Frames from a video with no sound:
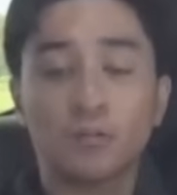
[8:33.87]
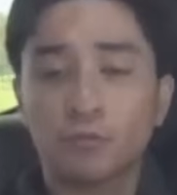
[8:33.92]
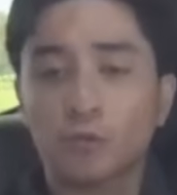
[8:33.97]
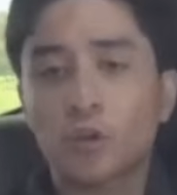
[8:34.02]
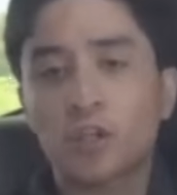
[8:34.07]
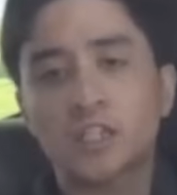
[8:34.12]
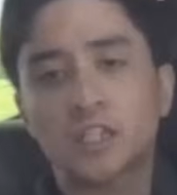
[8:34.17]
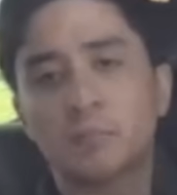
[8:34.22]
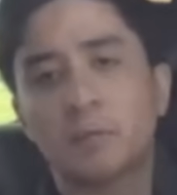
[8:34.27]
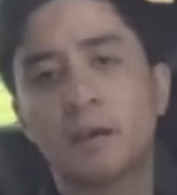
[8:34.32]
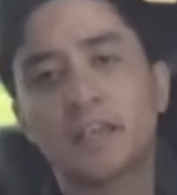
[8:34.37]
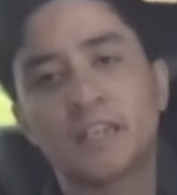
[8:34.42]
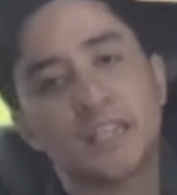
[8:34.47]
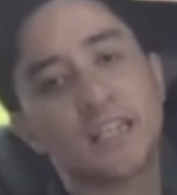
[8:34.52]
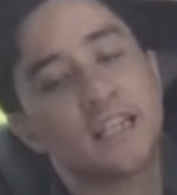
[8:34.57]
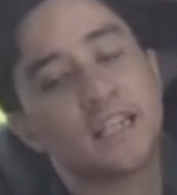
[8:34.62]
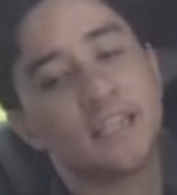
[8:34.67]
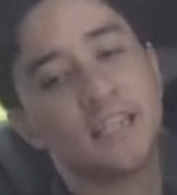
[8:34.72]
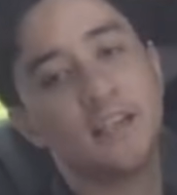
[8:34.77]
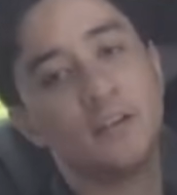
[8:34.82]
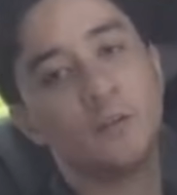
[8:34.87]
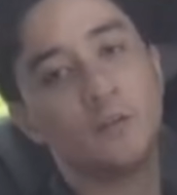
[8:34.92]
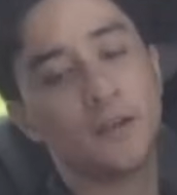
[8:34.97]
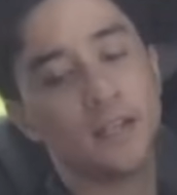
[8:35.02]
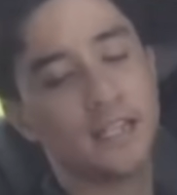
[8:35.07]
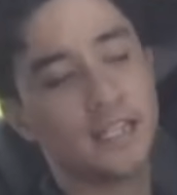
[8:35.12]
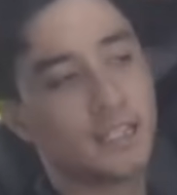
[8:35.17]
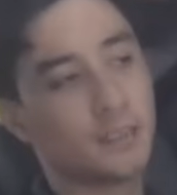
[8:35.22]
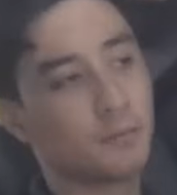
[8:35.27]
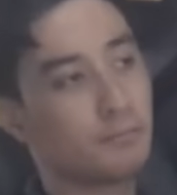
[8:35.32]
of course, specialty
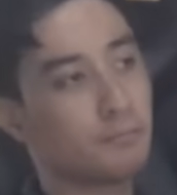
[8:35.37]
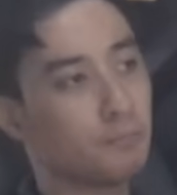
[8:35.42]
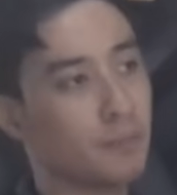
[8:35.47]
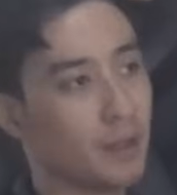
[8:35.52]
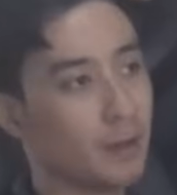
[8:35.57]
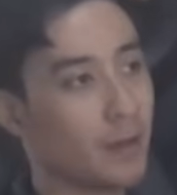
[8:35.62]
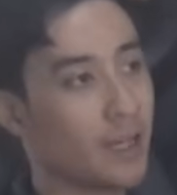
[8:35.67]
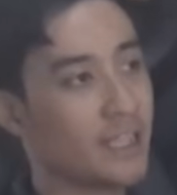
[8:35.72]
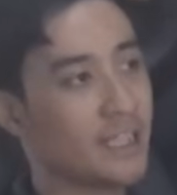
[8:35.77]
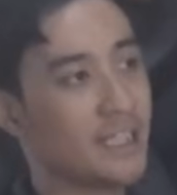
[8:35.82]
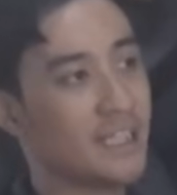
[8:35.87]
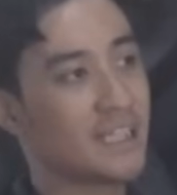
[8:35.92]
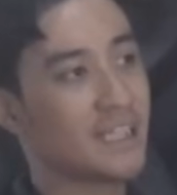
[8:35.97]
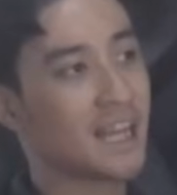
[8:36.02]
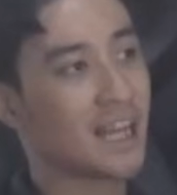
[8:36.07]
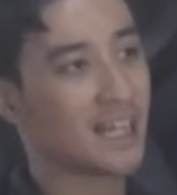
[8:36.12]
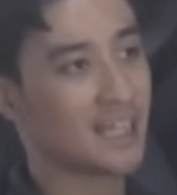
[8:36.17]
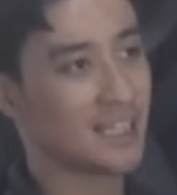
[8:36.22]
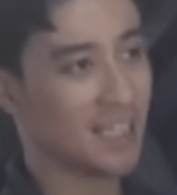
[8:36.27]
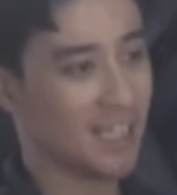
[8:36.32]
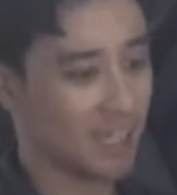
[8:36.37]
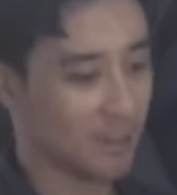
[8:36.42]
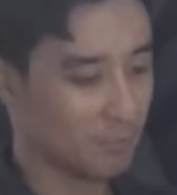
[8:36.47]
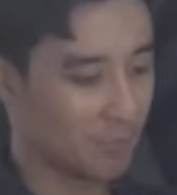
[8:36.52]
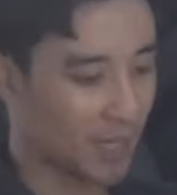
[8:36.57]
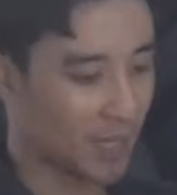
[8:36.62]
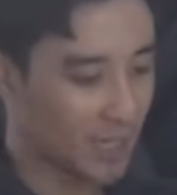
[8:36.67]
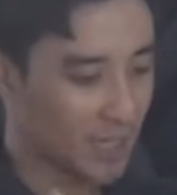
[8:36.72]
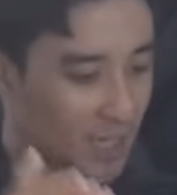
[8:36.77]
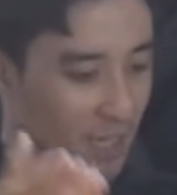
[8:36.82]
with this BYD Tang
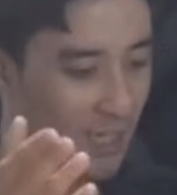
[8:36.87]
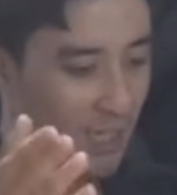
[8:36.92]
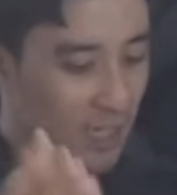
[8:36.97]
DM-i,